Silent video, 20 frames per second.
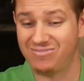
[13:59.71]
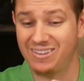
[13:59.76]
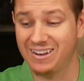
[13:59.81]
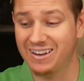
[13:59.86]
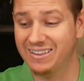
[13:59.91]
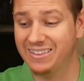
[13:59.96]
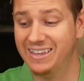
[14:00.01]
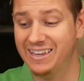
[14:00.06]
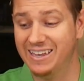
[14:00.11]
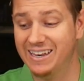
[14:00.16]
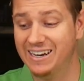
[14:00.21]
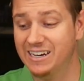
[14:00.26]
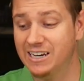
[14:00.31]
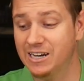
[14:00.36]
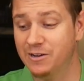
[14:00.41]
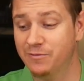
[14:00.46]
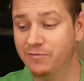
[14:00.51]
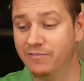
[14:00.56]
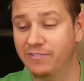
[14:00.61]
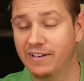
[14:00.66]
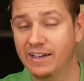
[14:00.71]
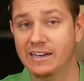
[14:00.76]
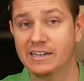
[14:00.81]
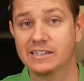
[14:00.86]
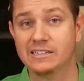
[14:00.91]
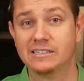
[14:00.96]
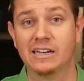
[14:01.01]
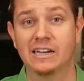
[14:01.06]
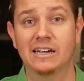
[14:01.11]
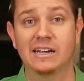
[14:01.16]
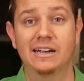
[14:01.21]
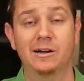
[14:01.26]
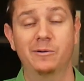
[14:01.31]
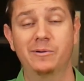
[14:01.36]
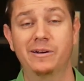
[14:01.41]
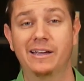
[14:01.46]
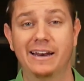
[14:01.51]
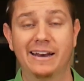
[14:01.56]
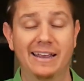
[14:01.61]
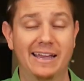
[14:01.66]
income phase, and
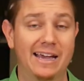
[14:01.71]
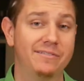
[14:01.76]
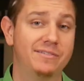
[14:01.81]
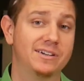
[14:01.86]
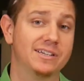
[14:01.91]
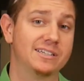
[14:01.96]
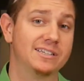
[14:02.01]
we kind of have to